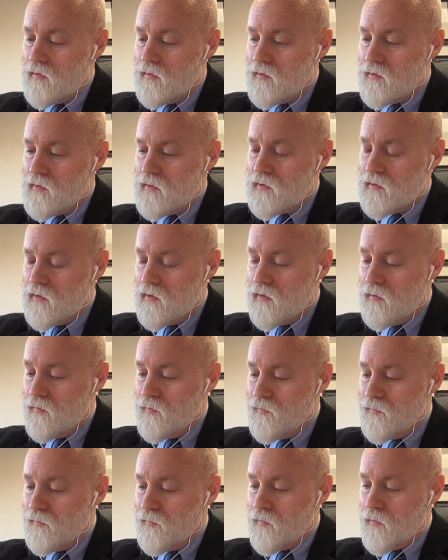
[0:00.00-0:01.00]

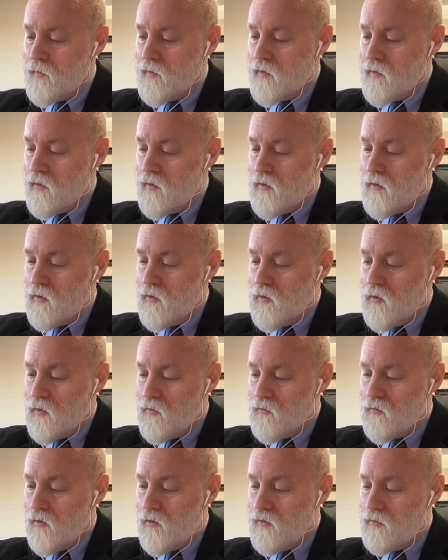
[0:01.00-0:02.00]
sum or
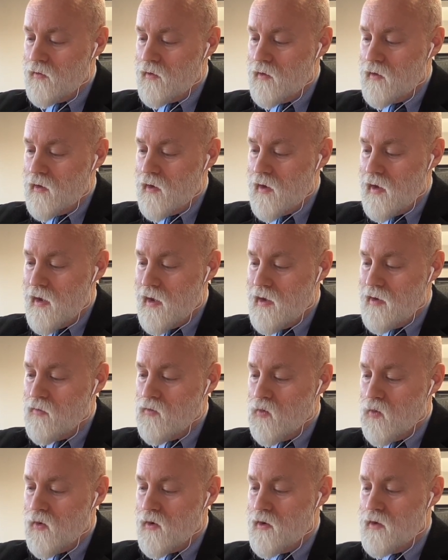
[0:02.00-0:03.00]
rolling a
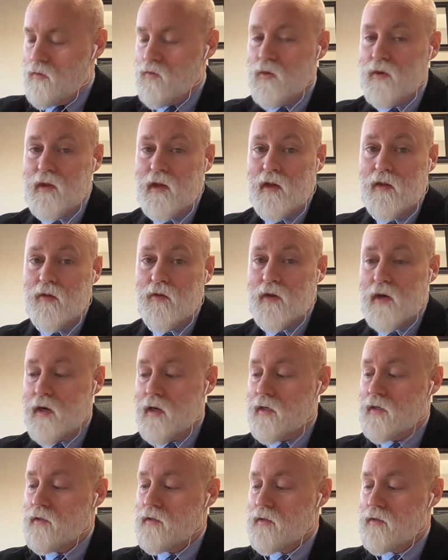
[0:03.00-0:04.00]
1 with either
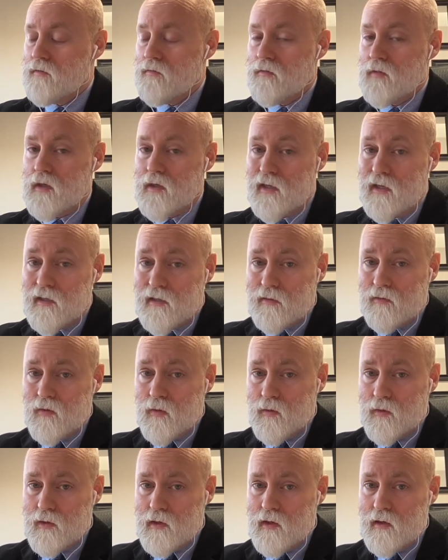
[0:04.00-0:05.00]
dice, because that's
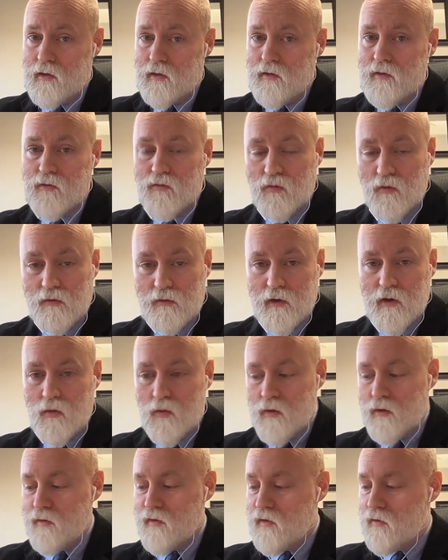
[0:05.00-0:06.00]
what we're saying there is rolling a
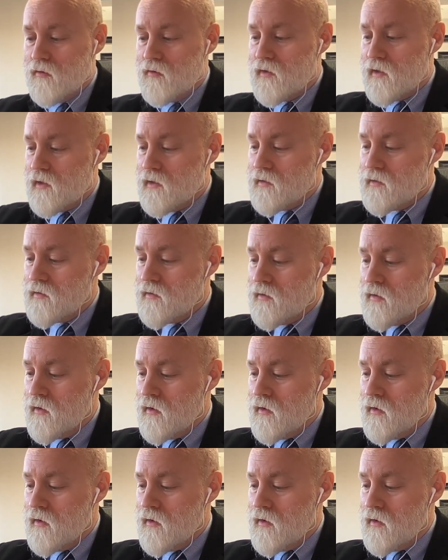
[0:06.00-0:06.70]
1 with either dice.